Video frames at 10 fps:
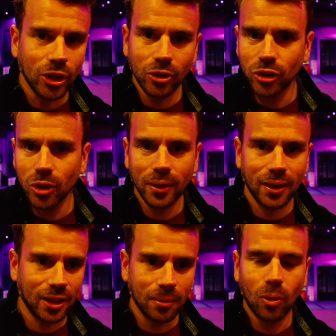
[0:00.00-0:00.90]
Don't do
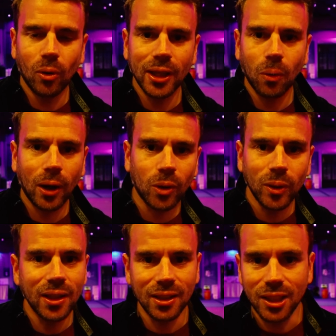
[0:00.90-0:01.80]
it in the morning 1
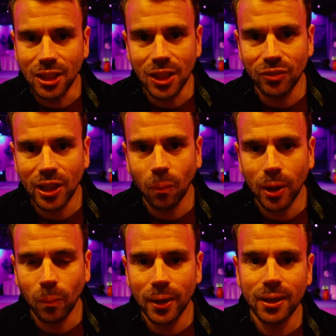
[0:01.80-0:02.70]
week, in the evening
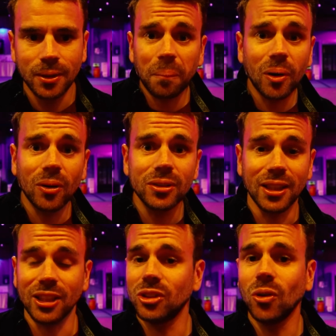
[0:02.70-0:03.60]
1 week, because
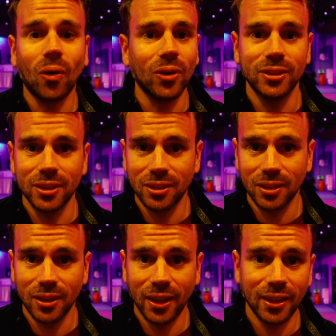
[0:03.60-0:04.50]
it's not
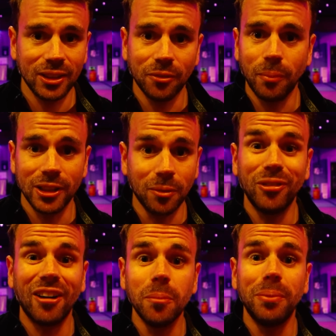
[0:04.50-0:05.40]
consistent and it's a
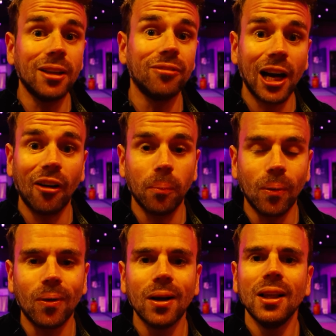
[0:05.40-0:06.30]
very big
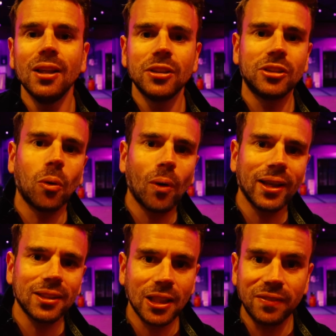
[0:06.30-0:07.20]
variable. So
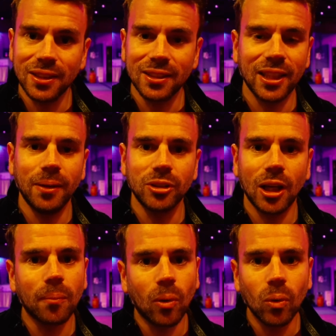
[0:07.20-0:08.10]
weigh yourself at the same
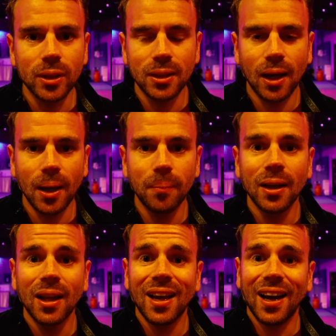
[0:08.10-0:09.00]
time all the time,
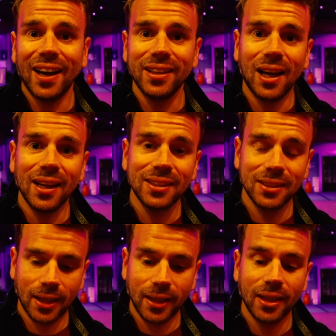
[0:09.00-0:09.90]
and I
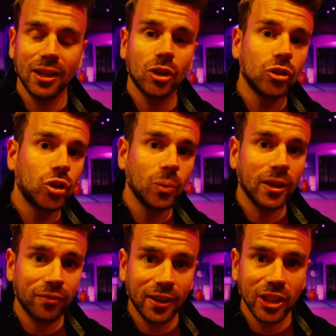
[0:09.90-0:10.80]
say do
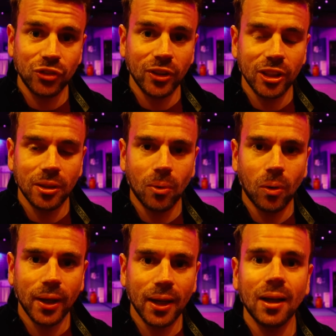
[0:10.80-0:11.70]
it first thing in the
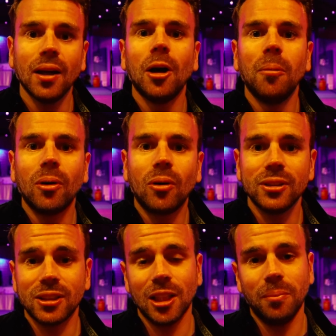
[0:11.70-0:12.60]
morning,
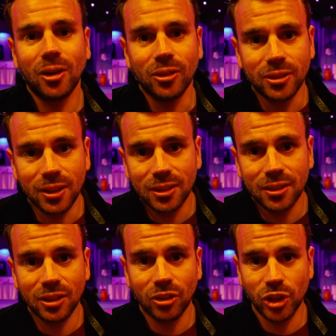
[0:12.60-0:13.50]
because it's going to be
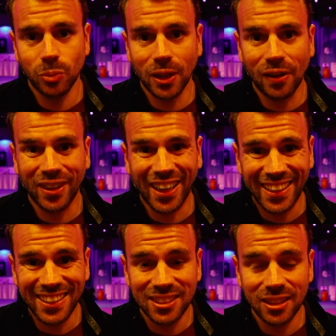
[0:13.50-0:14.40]
consistent, because you wouldn't have
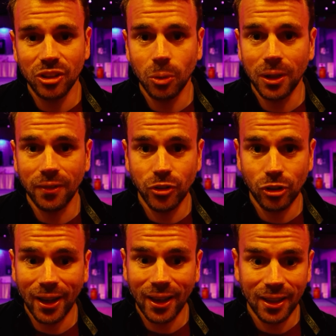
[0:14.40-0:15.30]
eaten, you wouldn't have
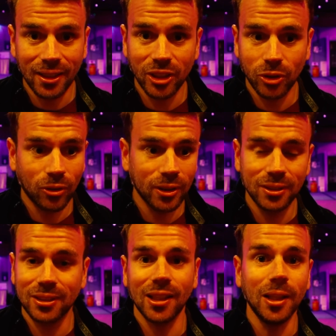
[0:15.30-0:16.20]
drank unless you're a
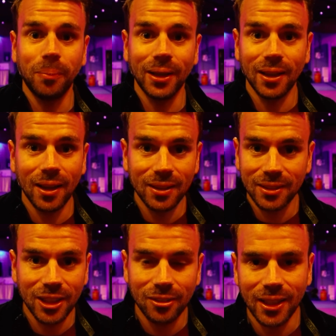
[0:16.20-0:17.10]
sleep eater,
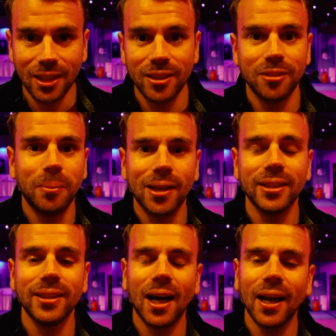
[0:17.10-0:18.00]
secret eater in the middle of
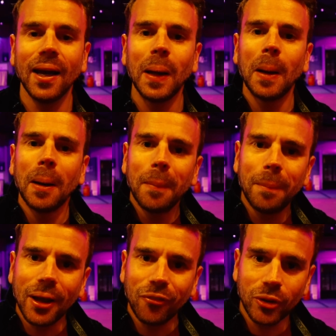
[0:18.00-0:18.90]
the night.
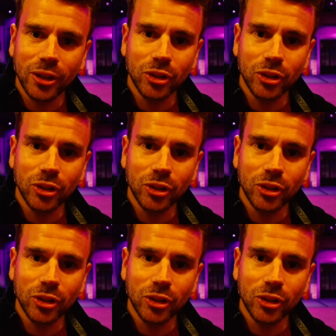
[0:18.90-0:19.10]
But if you